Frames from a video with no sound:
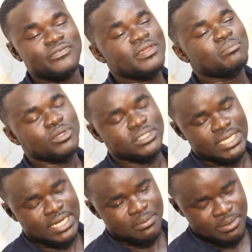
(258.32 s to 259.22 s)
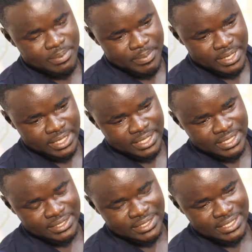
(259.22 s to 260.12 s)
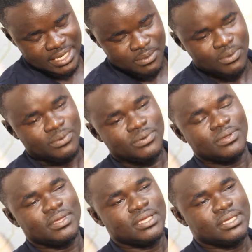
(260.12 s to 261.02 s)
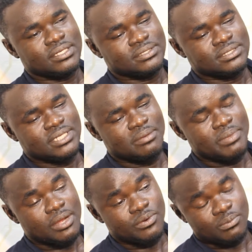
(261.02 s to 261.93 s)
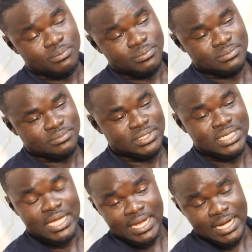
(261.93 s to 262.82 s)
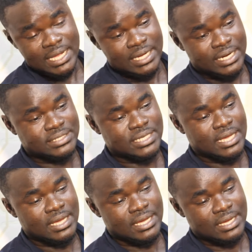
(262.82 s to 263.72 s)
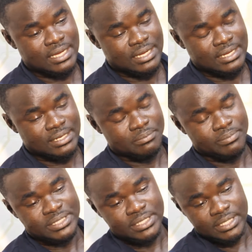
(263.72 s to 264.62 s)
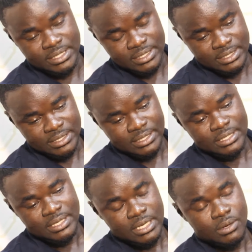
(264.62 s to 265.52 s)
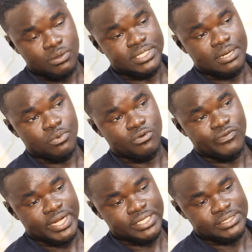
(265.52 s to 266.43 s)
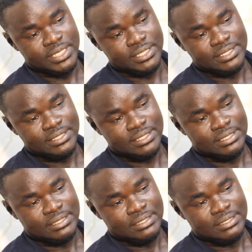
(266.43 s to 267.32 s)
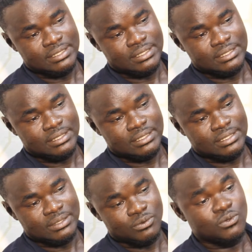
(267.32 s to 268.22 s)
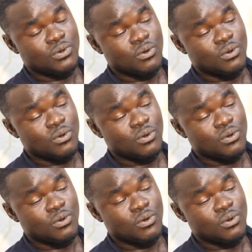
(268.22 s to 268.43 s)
if you put in, I'm papa here. Eh, wow. Then I'm at home. Me think I can cross. I'm busy. I'm going to that